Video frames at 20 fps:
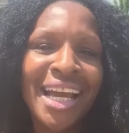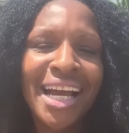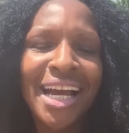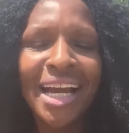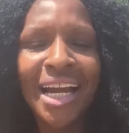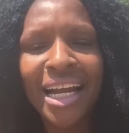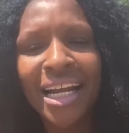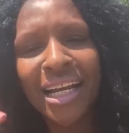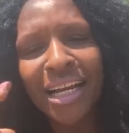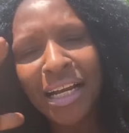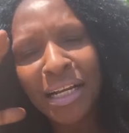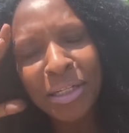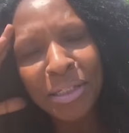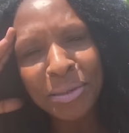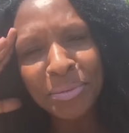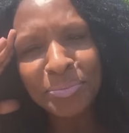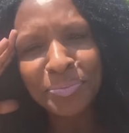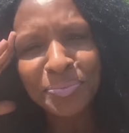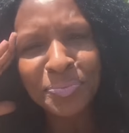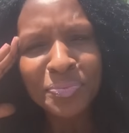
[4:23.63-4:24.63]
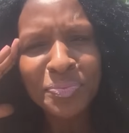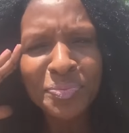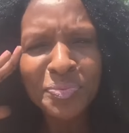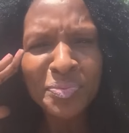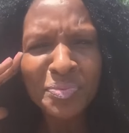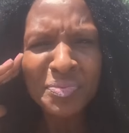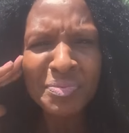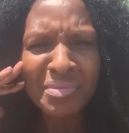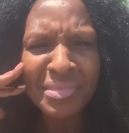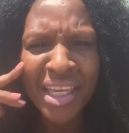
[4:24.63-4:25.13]
All right,
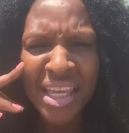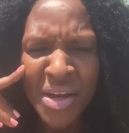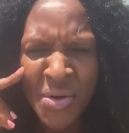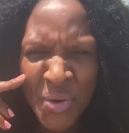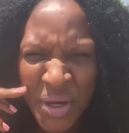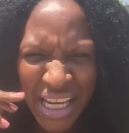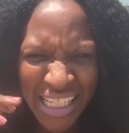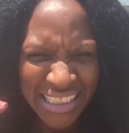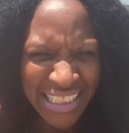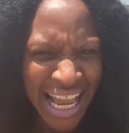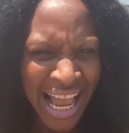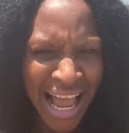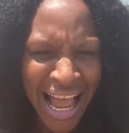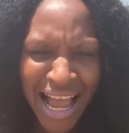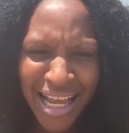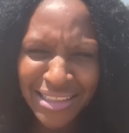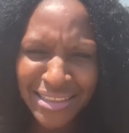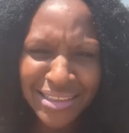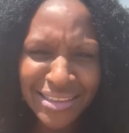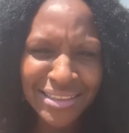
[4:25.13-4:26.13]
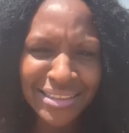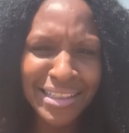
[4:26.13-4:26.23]
okay, it's hot.